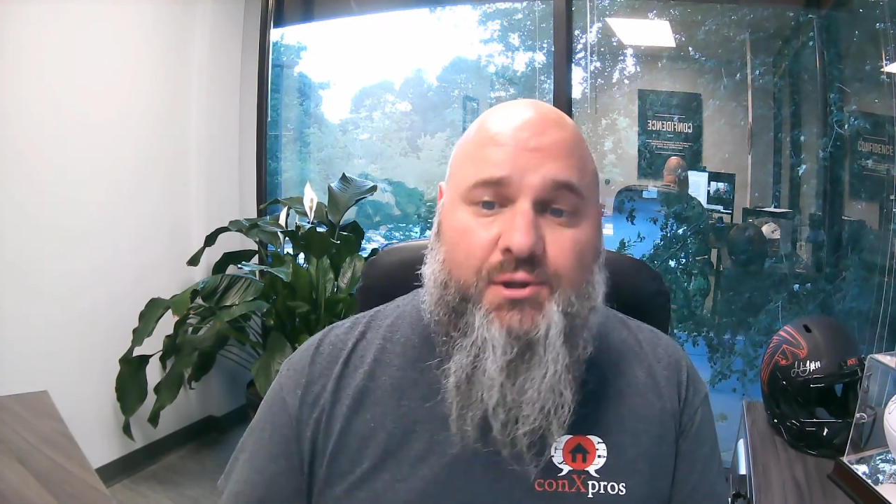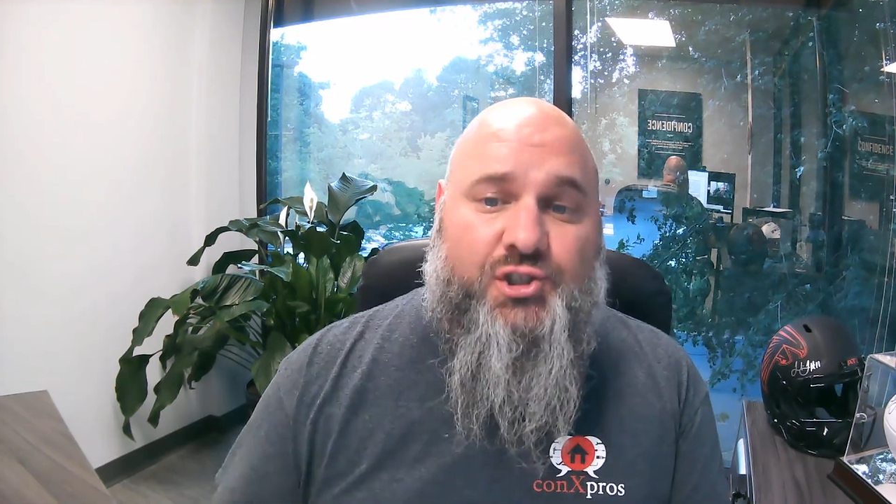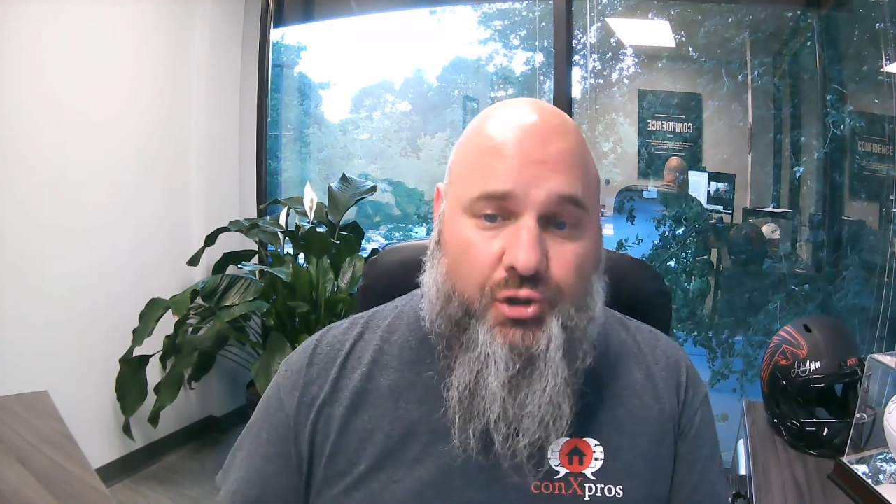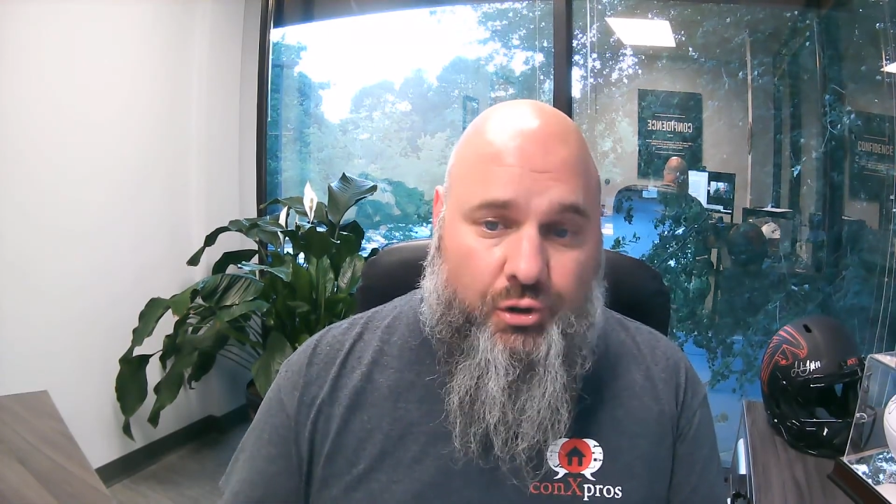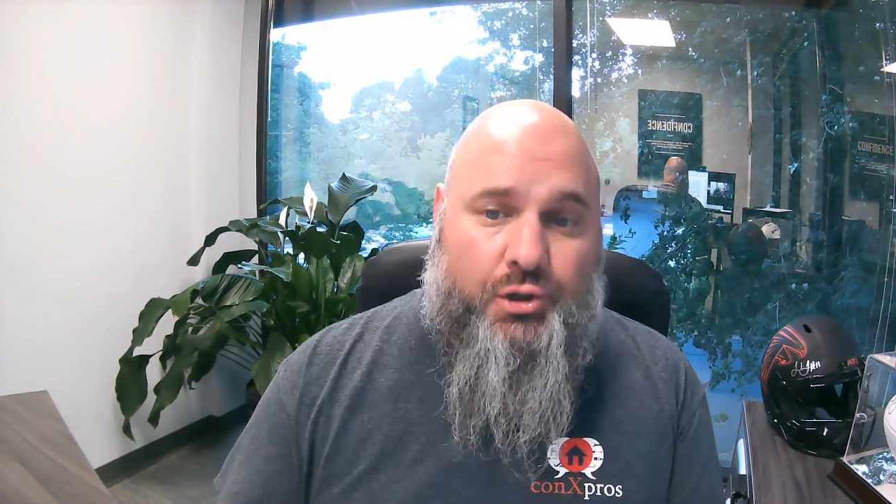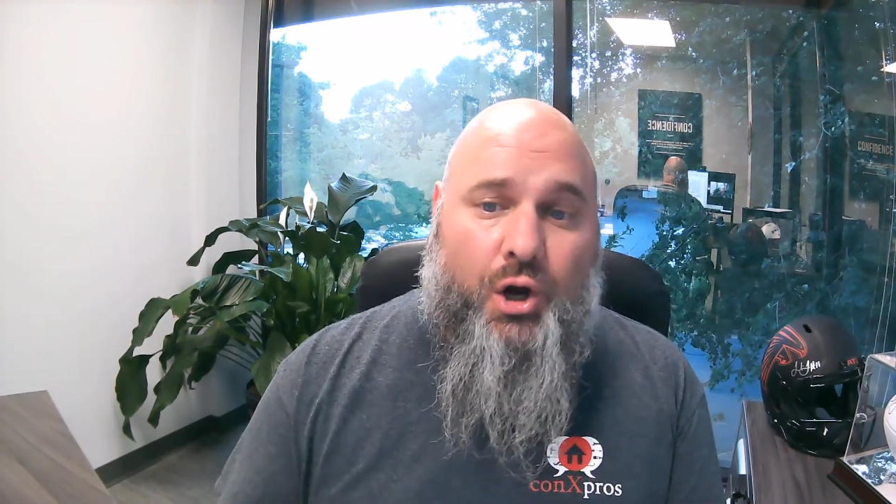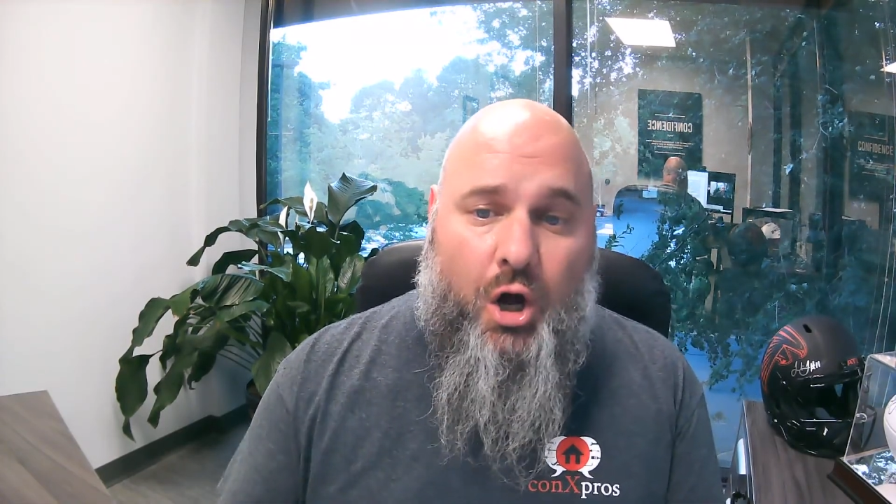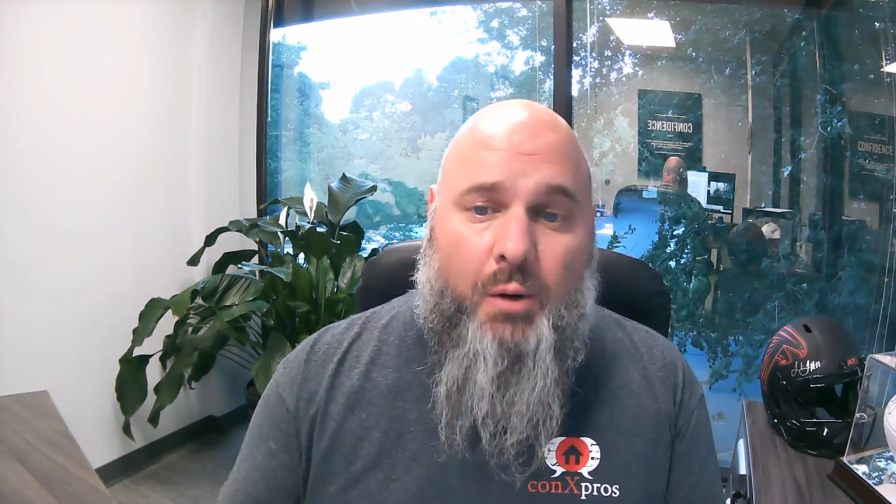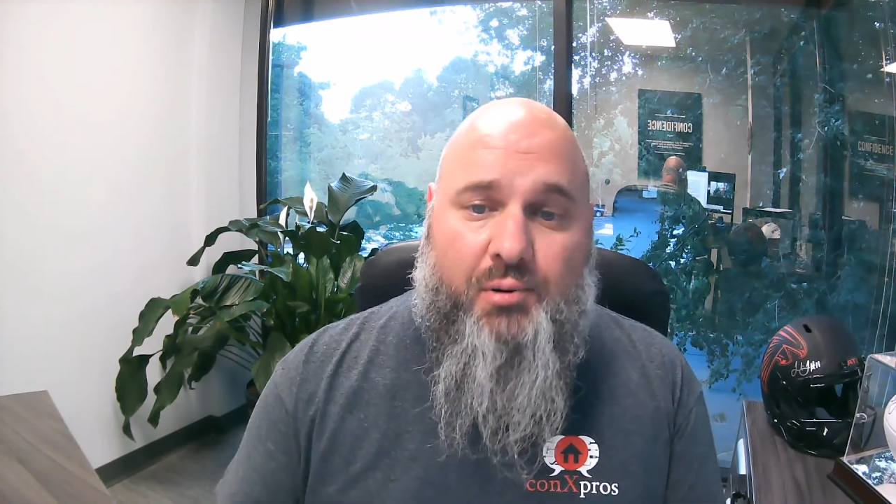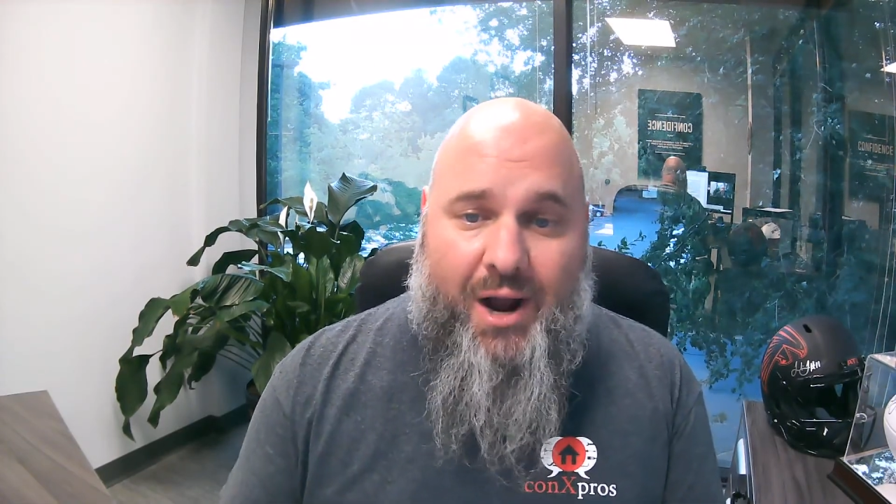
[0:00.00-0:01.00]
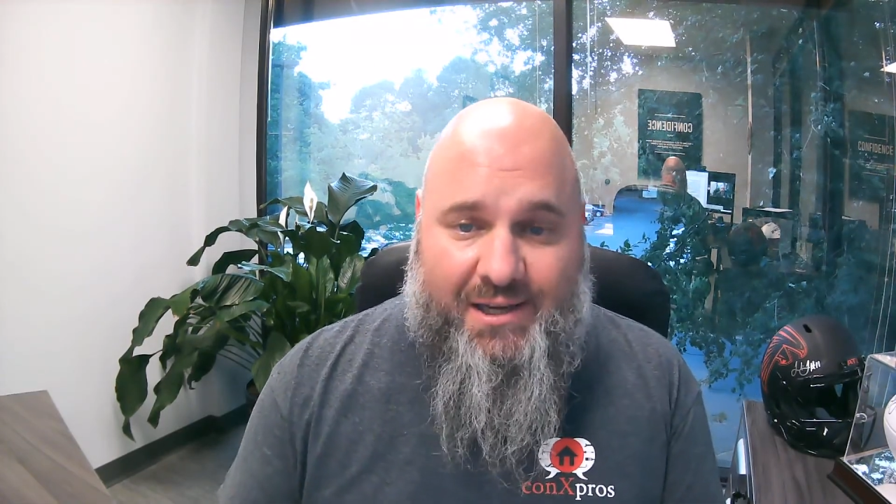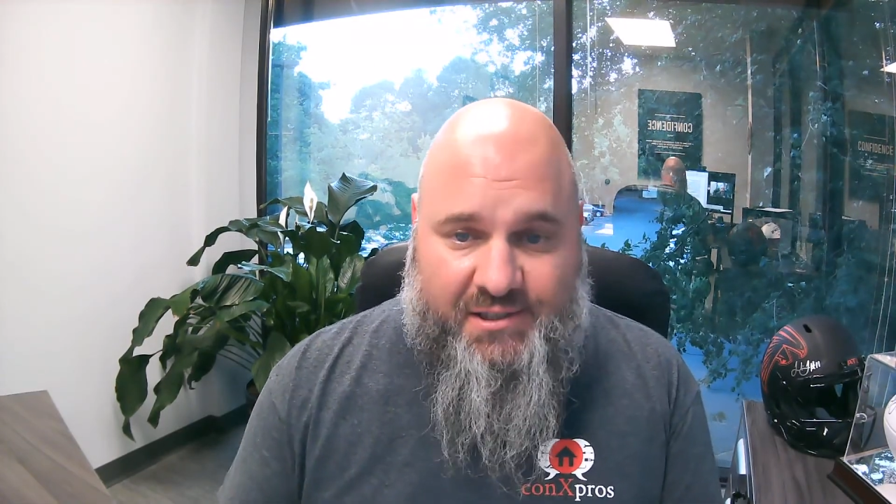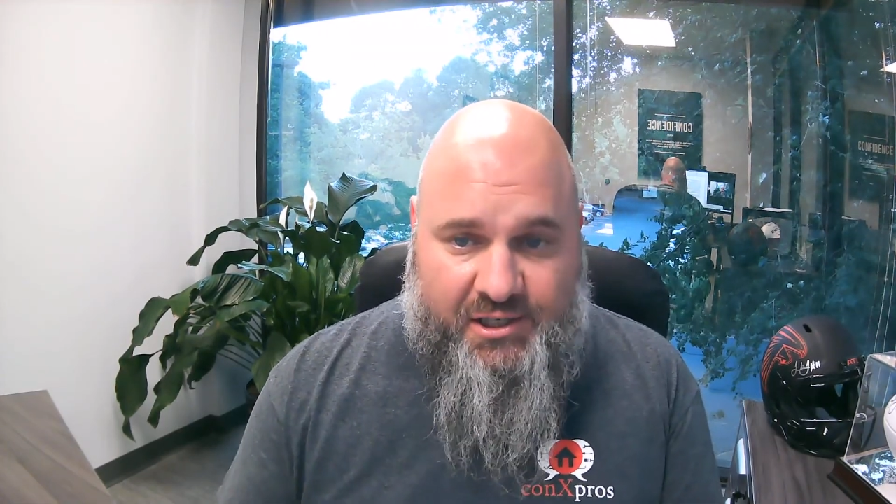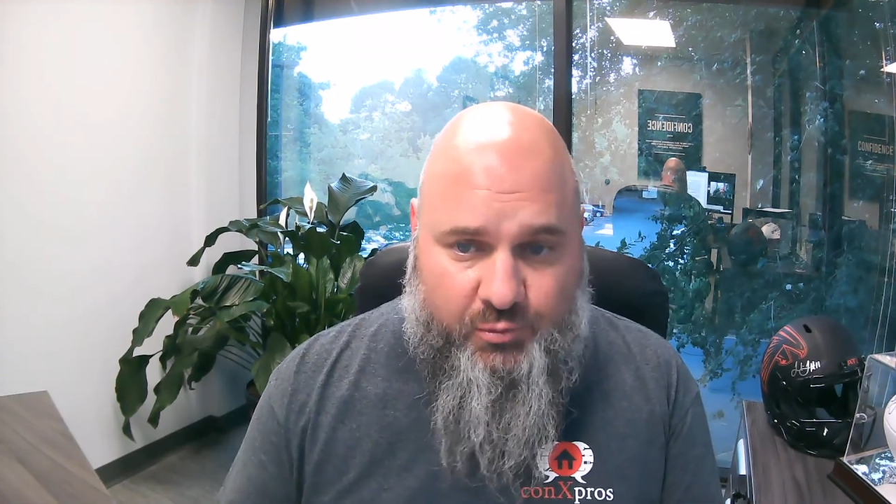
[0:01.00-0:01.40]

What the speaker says: a certain call process,